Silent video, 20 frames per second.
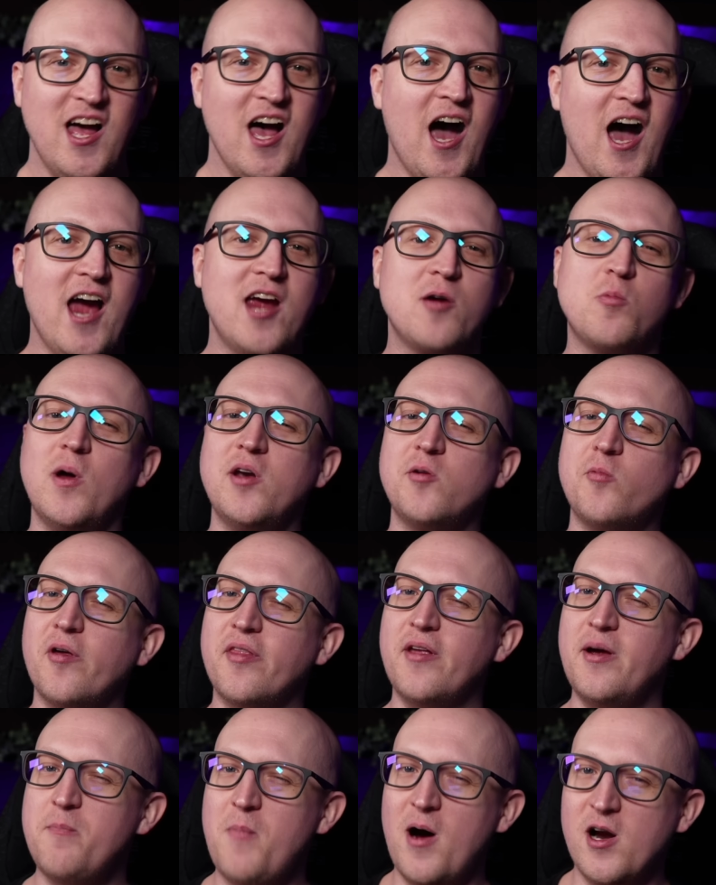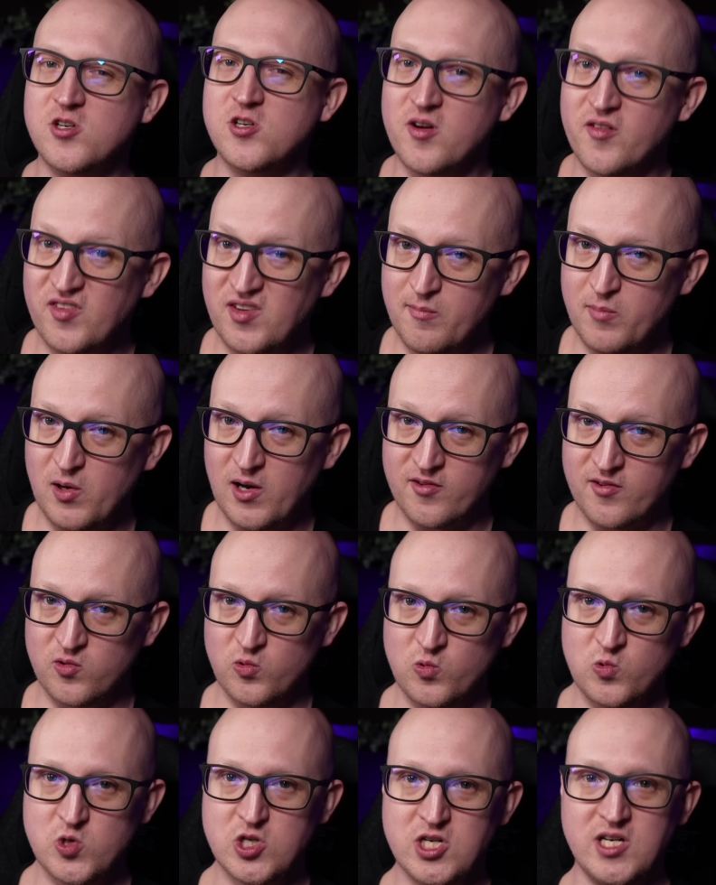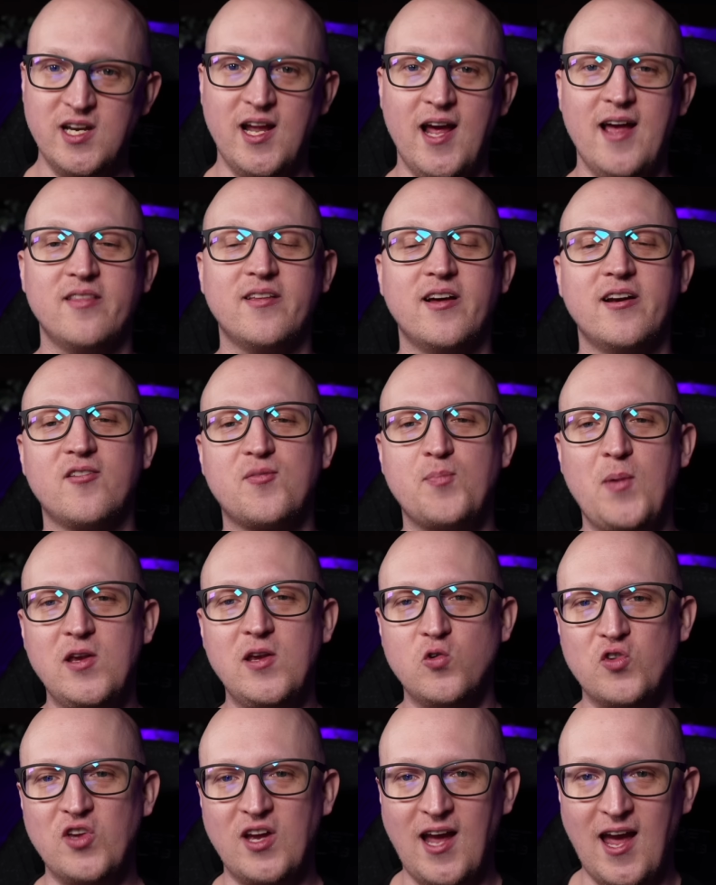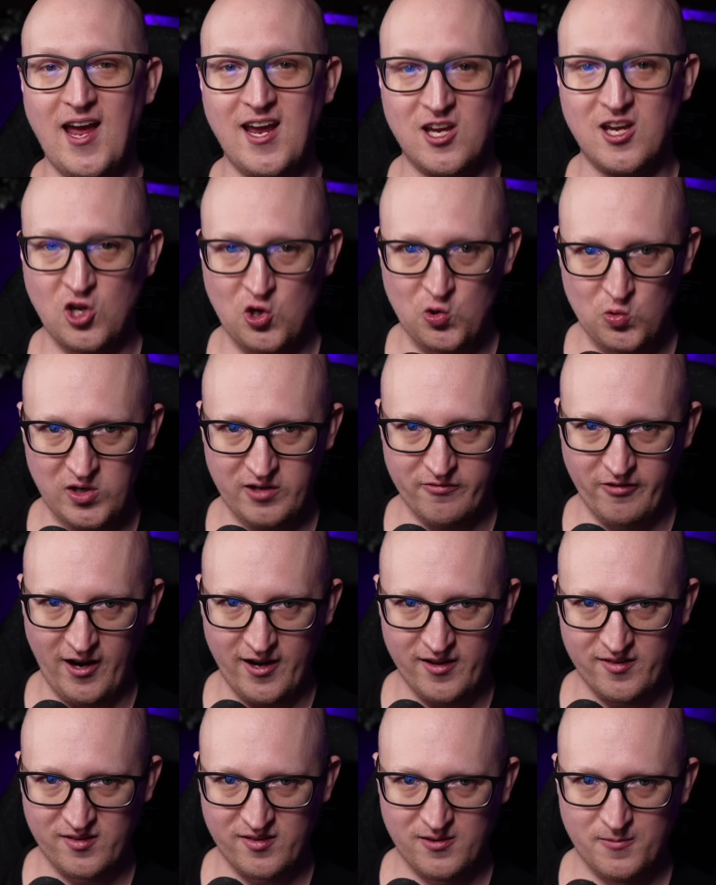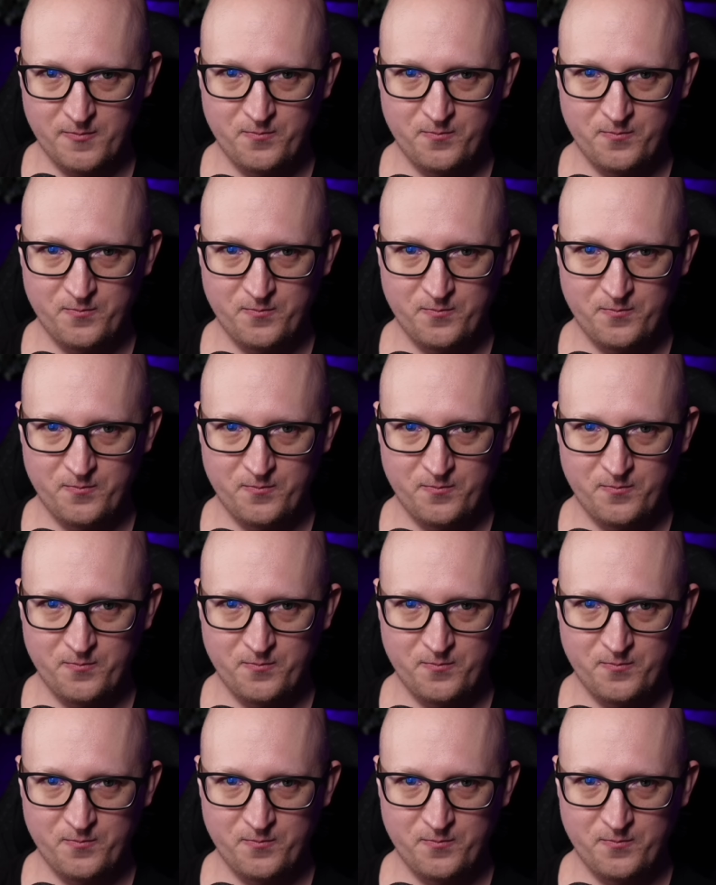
I went with a much simpler solution, and that is by using a QDevice.